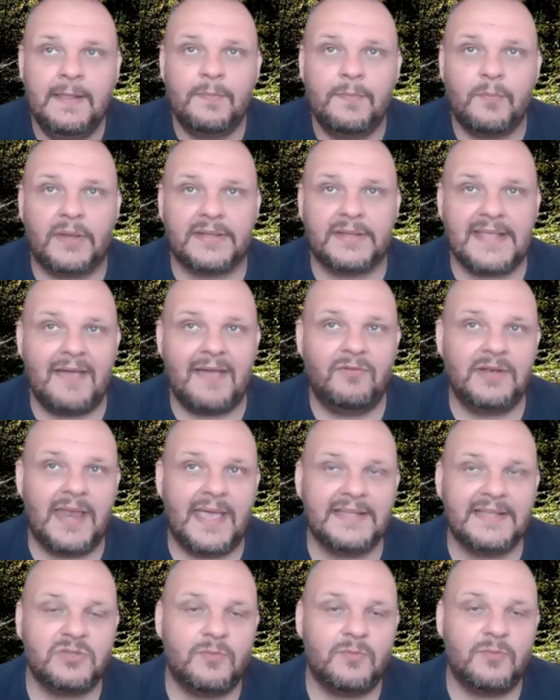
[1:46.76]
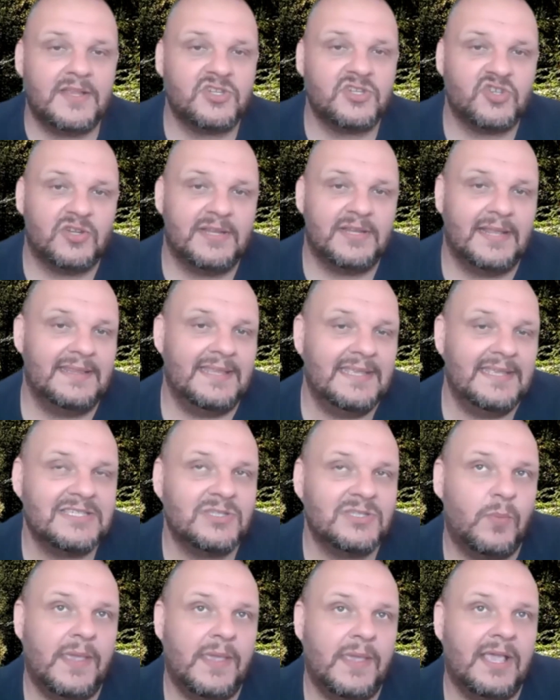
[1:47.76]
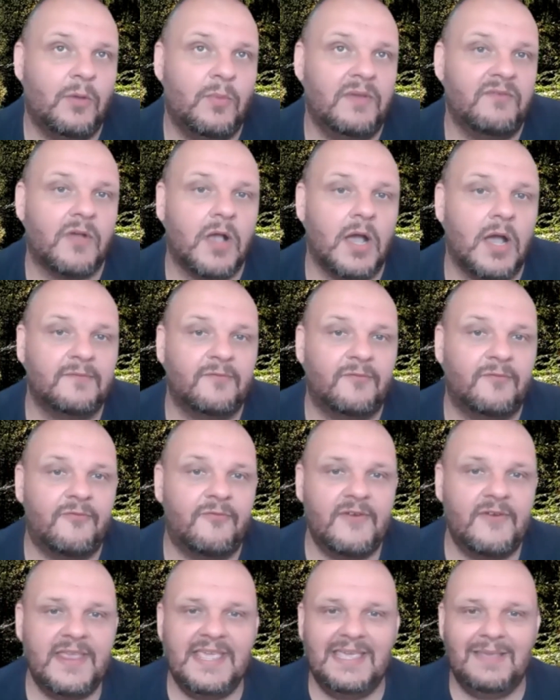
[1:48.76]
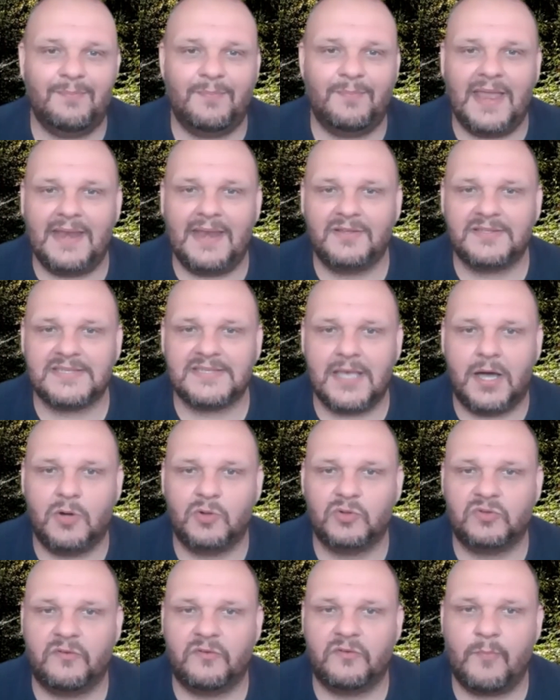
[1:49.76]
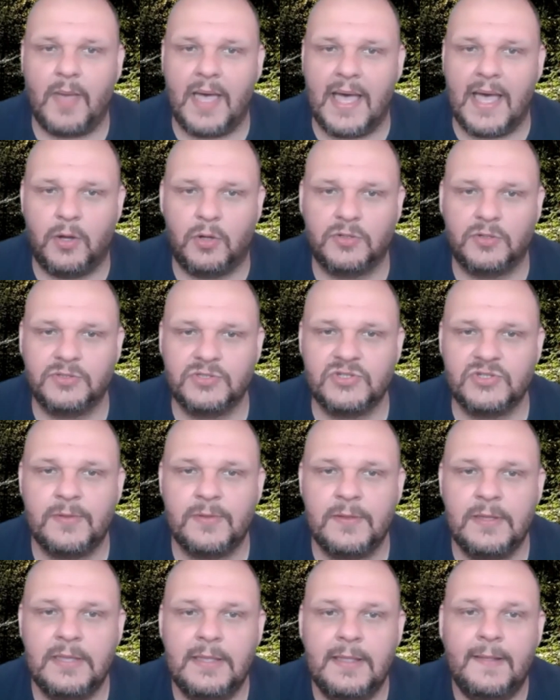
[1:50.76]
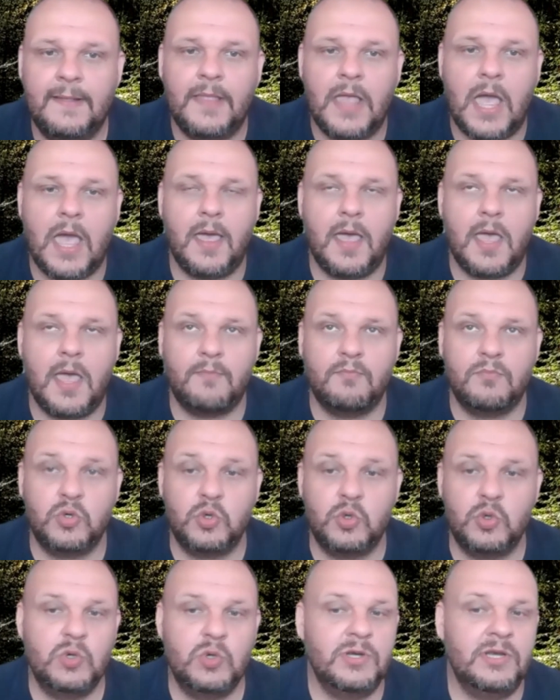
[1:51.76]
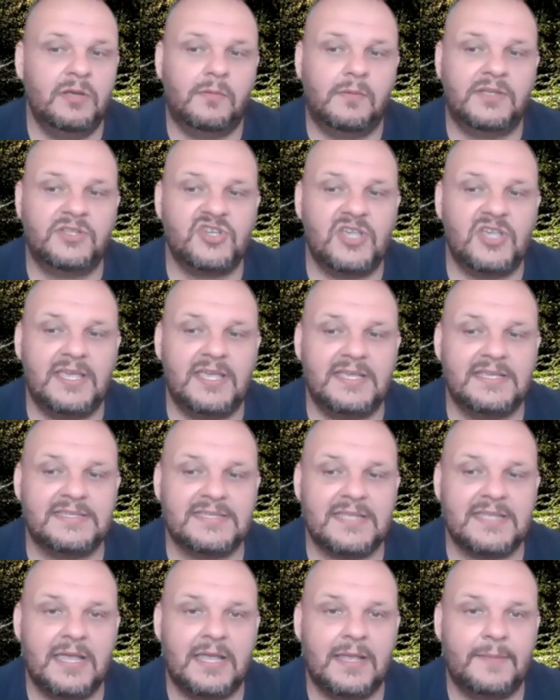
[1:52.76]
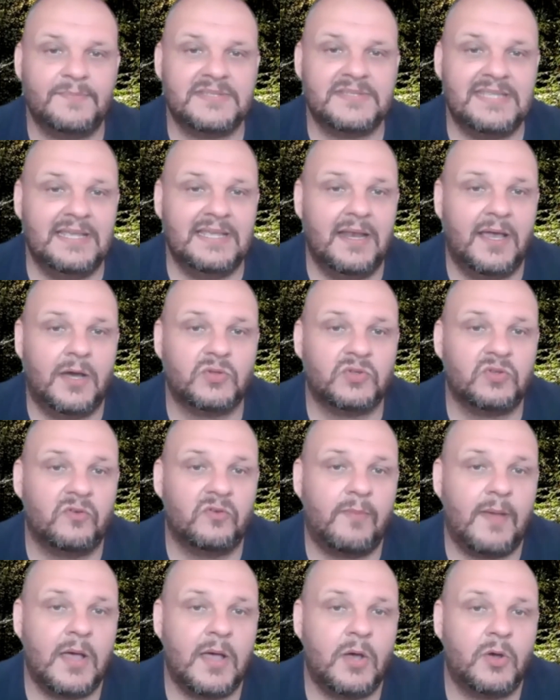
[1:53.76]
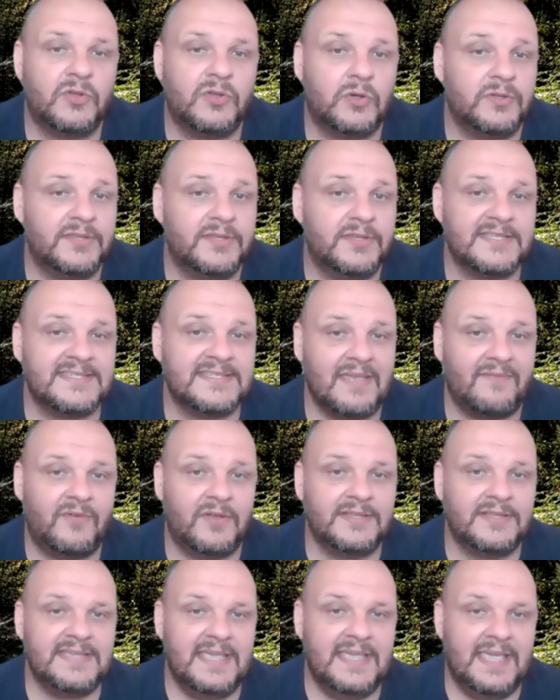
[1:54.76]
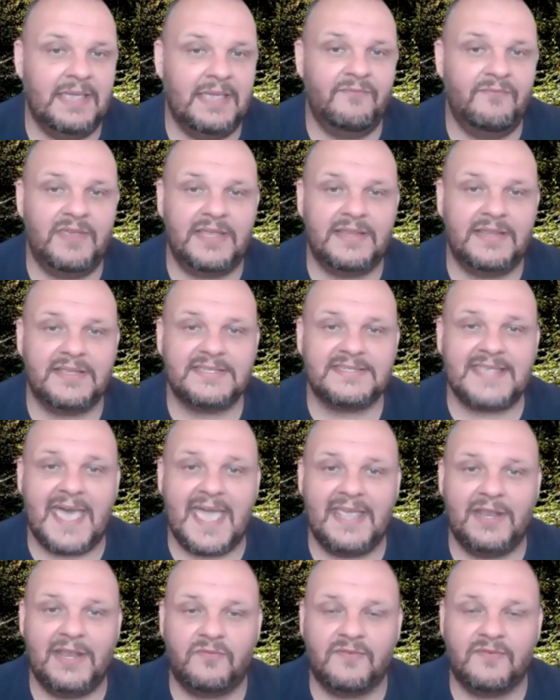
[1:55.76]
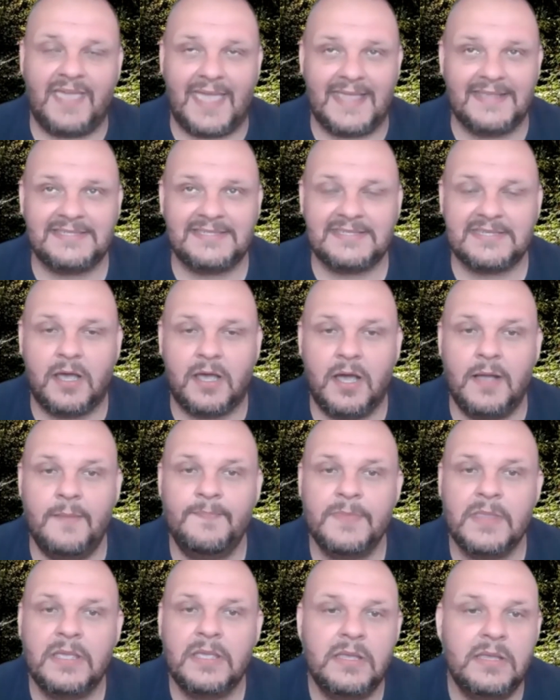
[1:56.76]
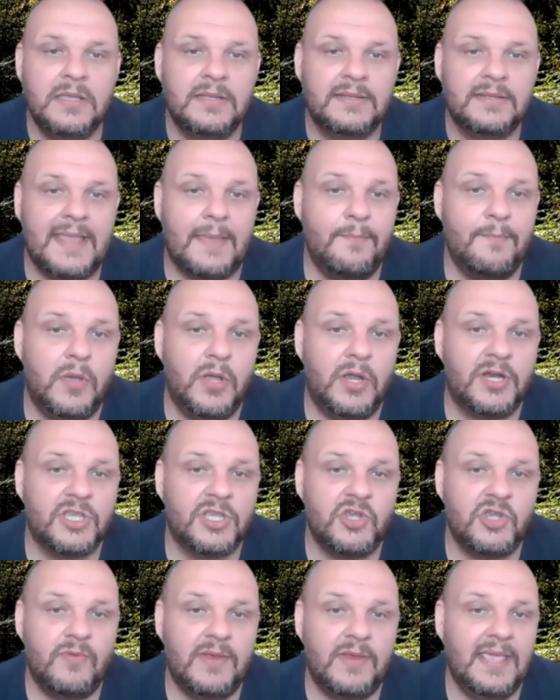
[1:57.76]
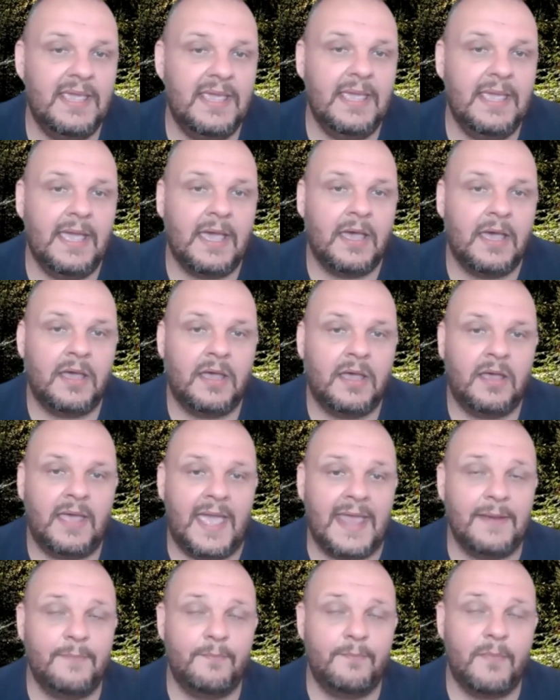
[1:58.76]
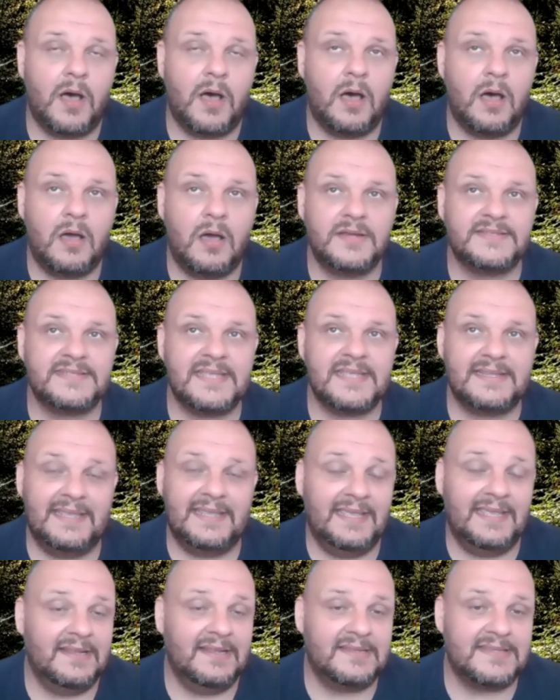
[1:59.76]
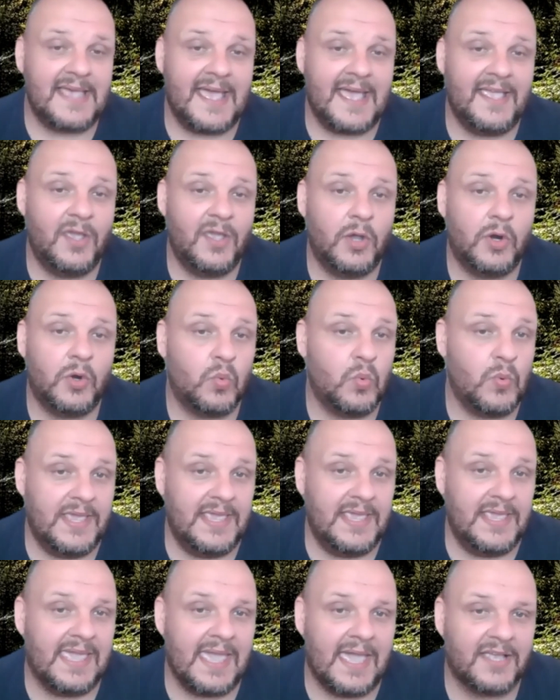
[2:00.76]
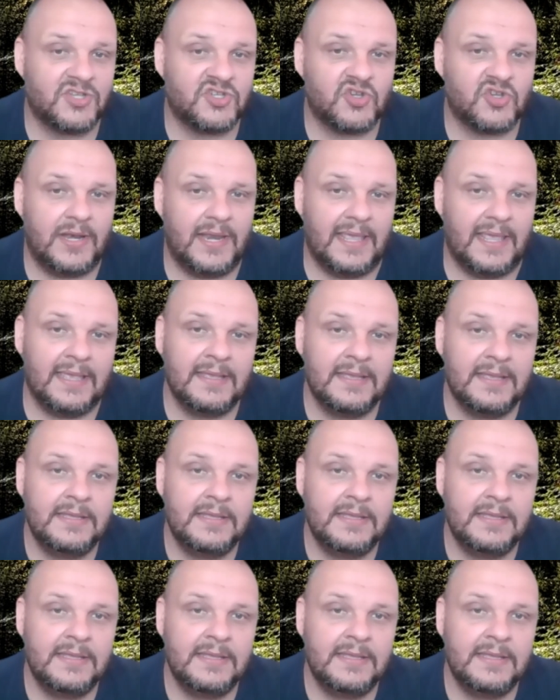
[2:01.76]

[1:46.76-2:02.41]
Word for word: But I would like to mention that this week we've got three planets out of bounds. Uh, moon, which is um, still out of bound on the 17th in the sign of Cancer. Then Mercury uh, and Mars the entire week, actually.